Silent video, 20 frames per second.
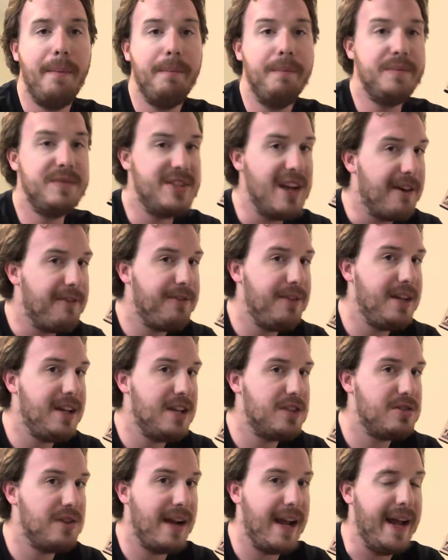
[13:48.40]
Definitely
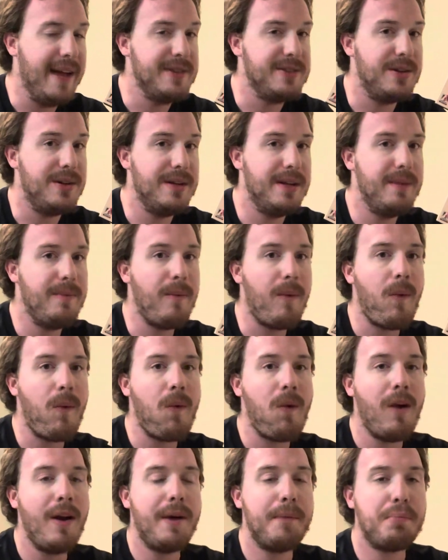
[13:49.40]
get your hands on it.
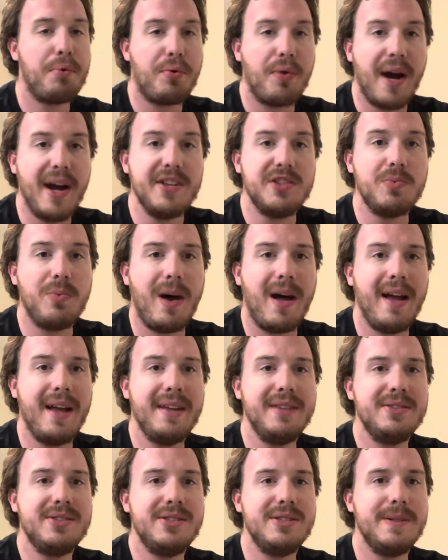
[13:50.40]

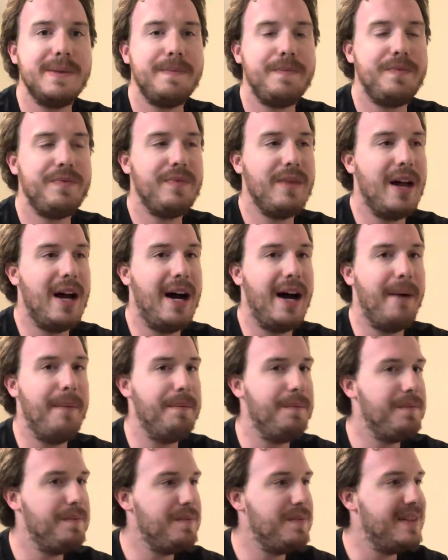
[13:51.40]
Price-wise,
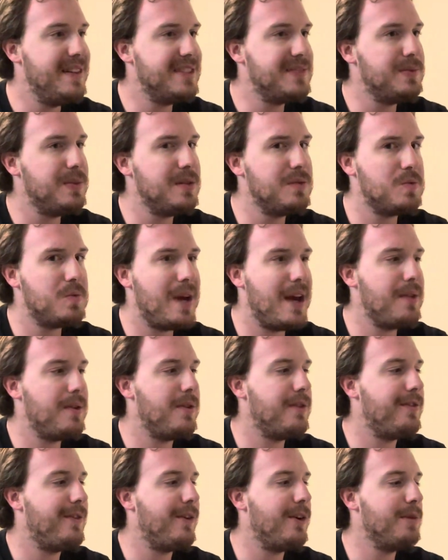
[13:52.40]
this one's rather
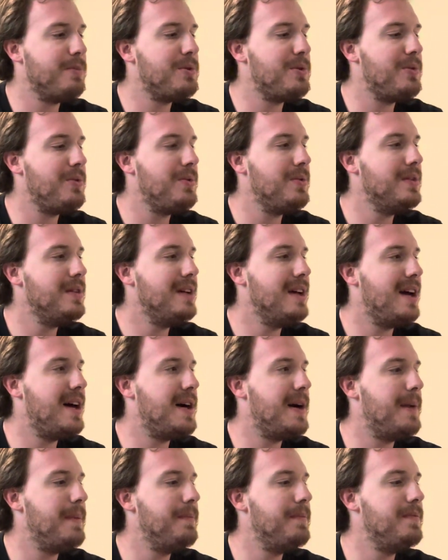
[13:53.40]
affordable.
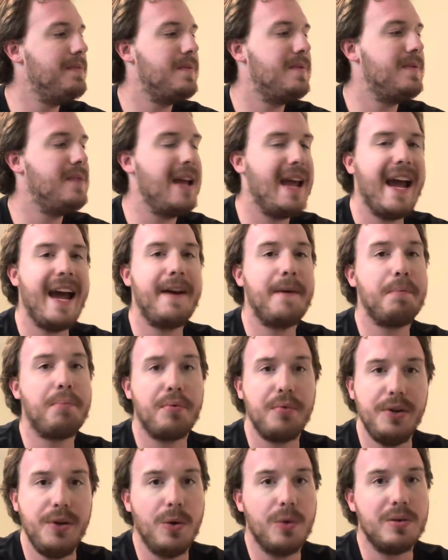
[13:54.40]
They had a
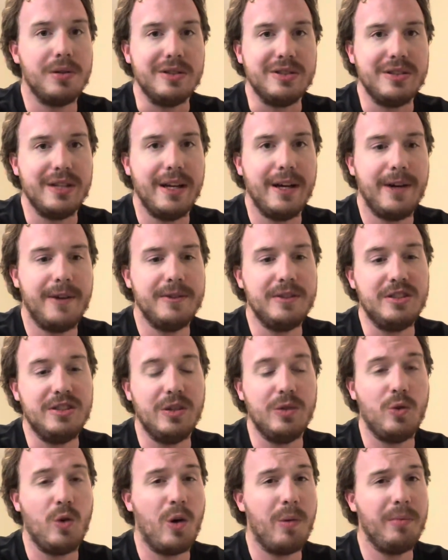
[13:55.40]
pre-order sale, so
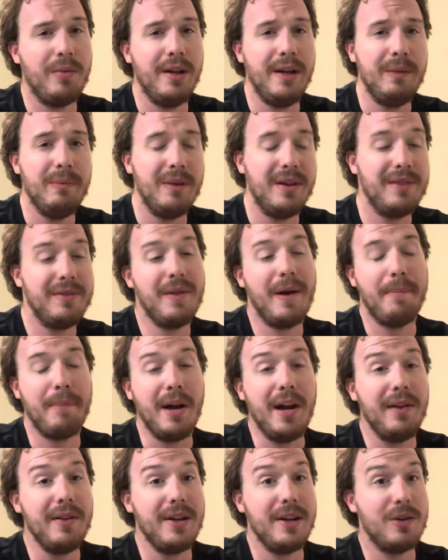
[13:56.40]
normally
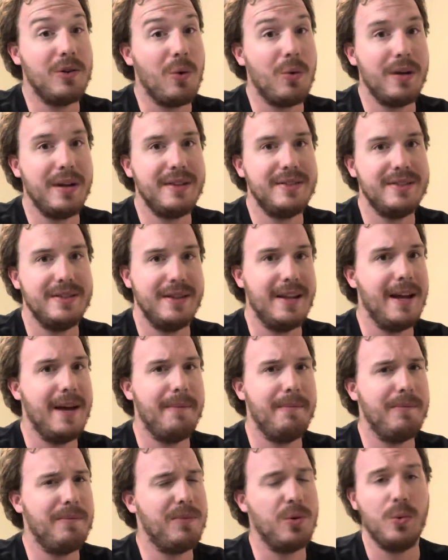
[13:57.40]
apparently according to
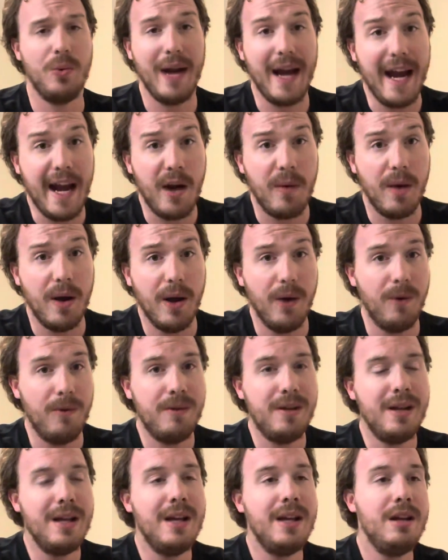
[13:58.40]
them through Arrow,
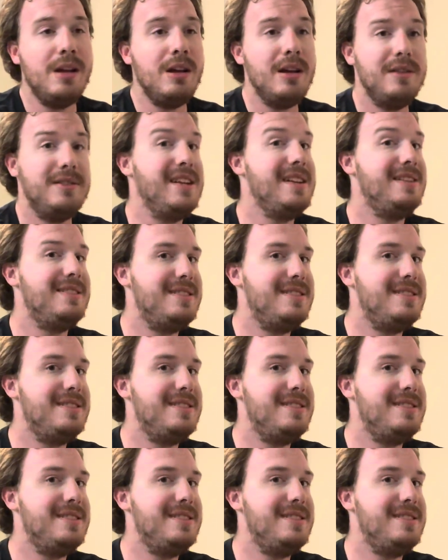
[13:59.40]
they